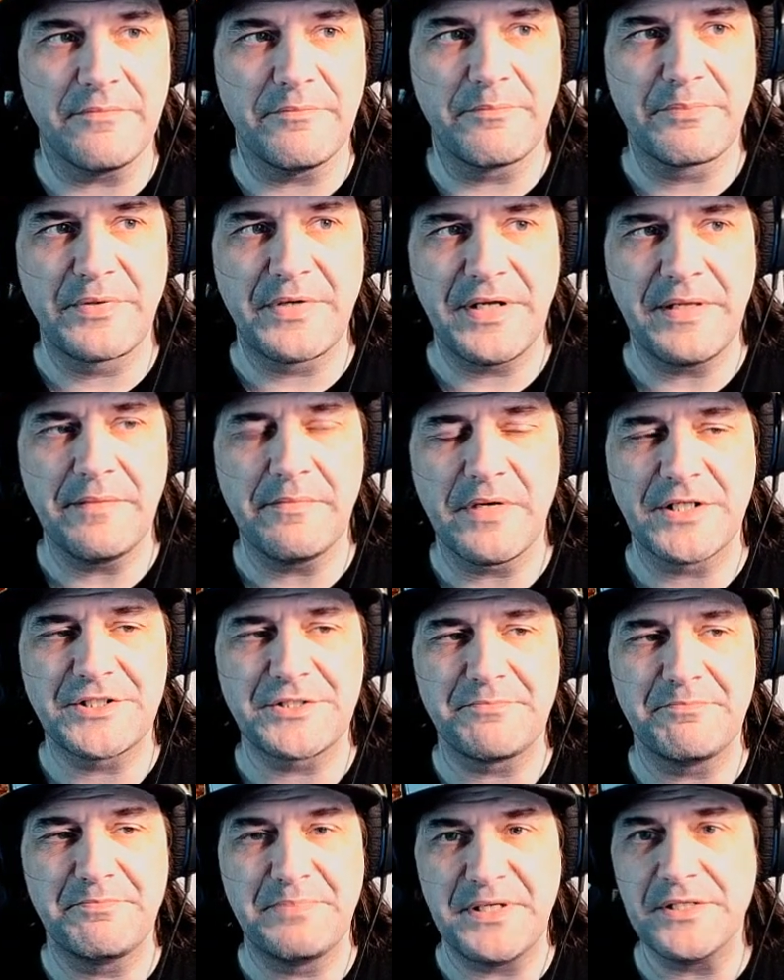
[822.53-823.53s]
Pretty
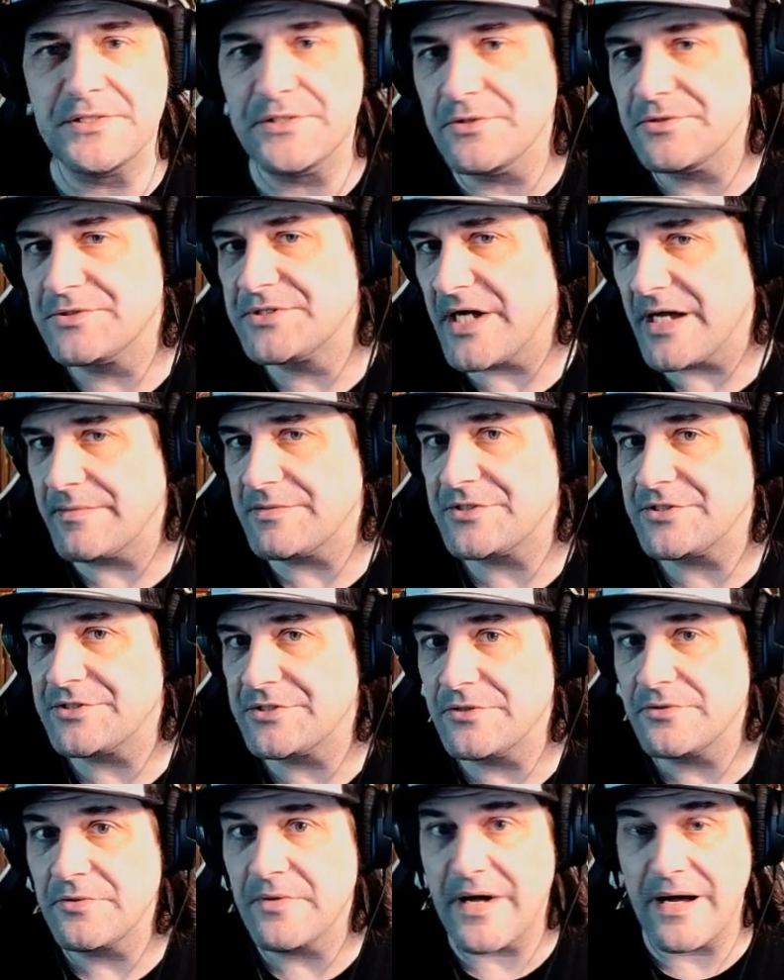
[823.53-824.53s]
much be you times
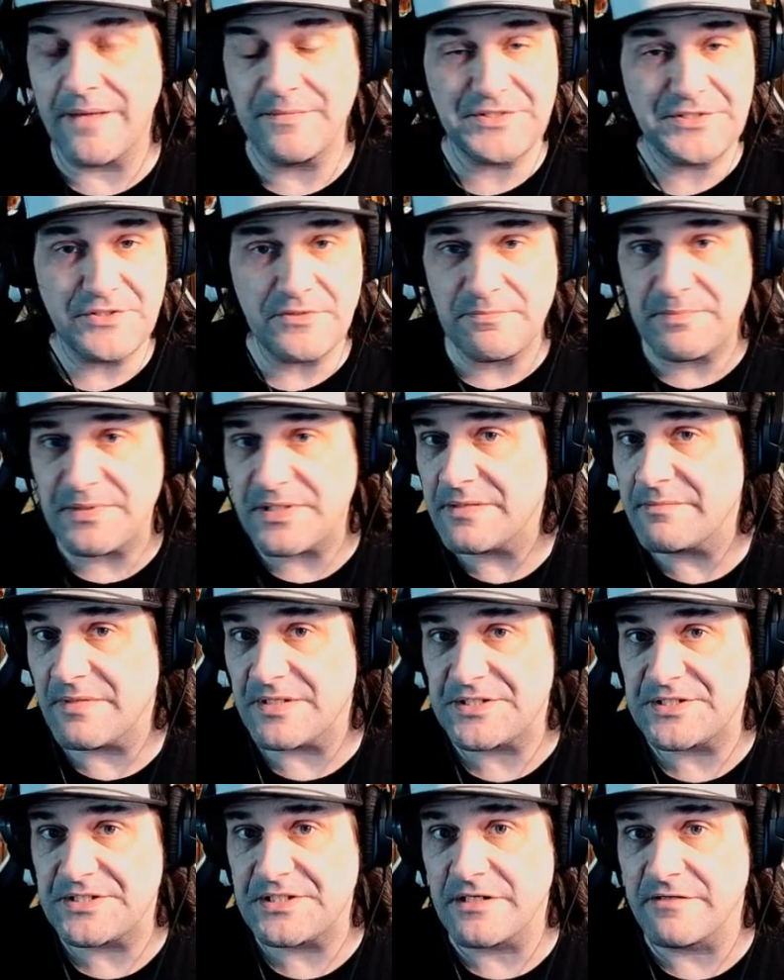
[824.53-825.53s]
2. I'm still being
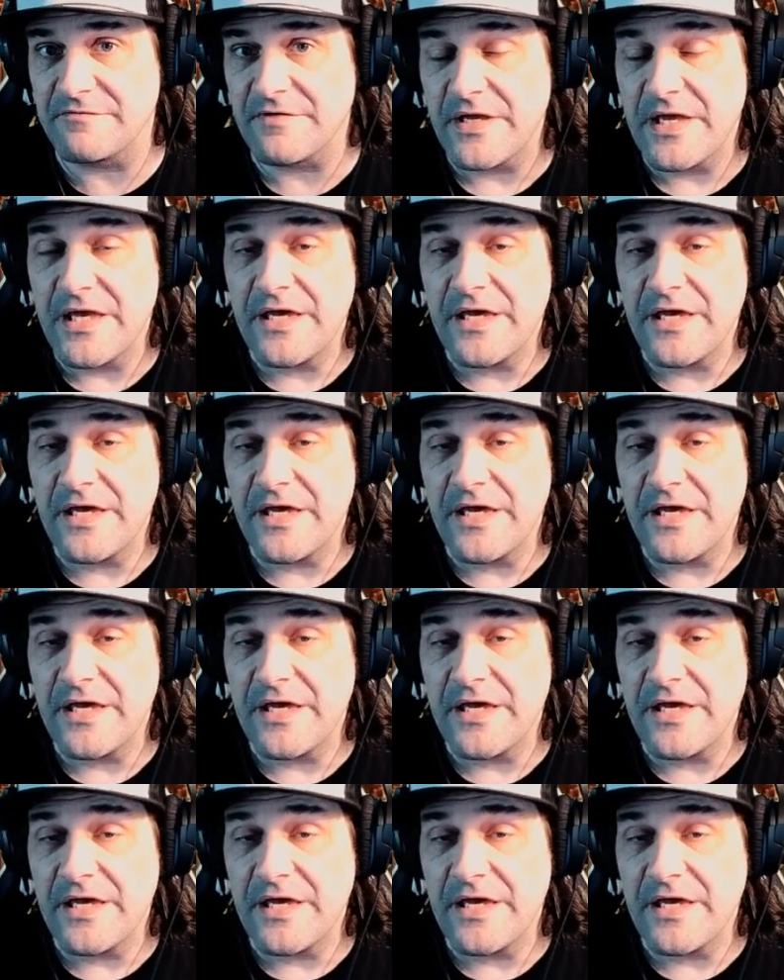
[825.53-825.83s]
myself.